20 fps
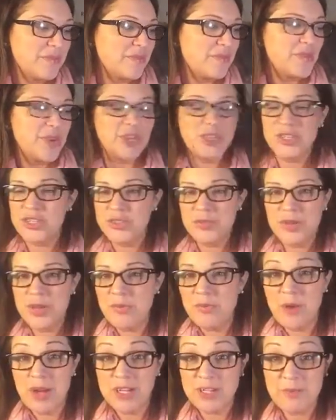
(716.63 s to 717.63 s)
which you
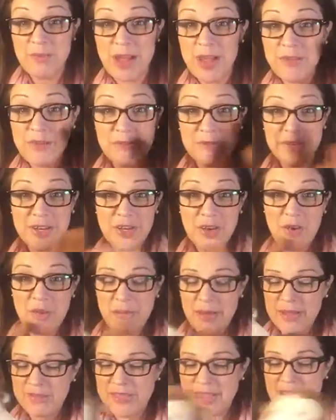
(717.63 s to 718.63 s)
can watch my other video
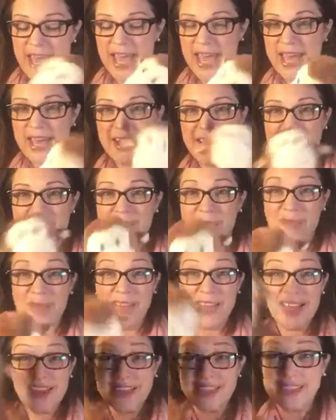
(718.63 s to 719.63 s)
about that.
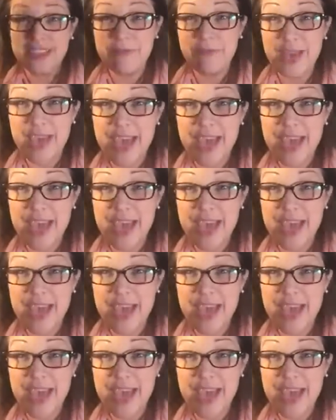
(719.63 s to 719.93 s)
A lot of stuff